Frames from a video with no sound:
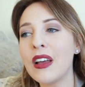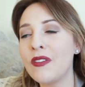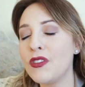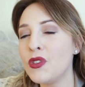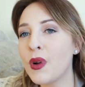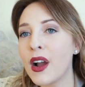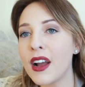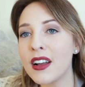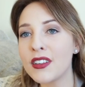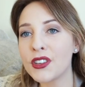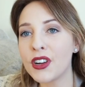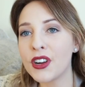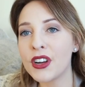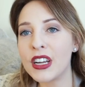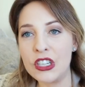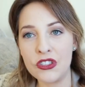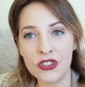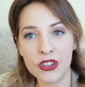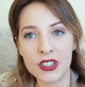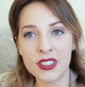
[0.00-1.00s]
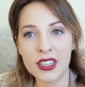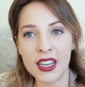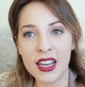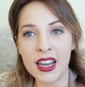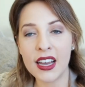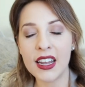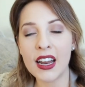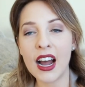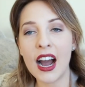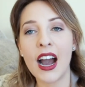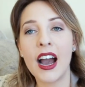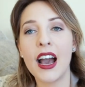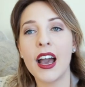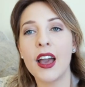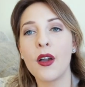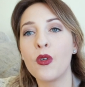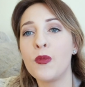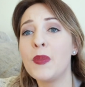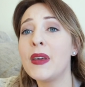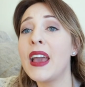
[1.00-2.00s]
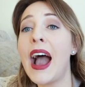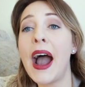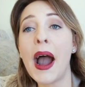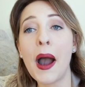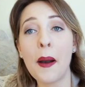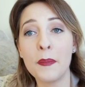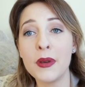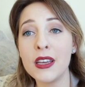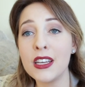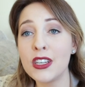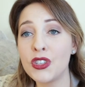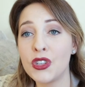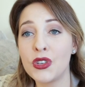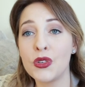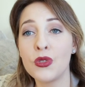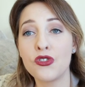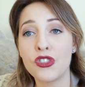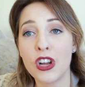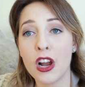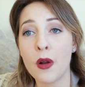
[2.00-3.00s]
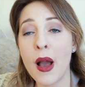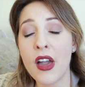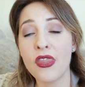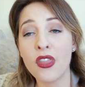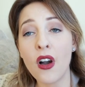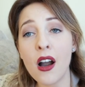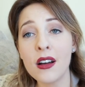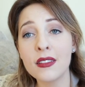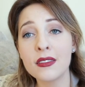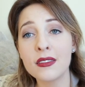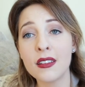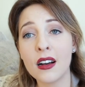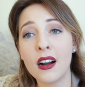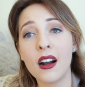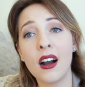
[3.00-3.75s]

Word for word: If you guys are interested, I would be happy to share my thoughts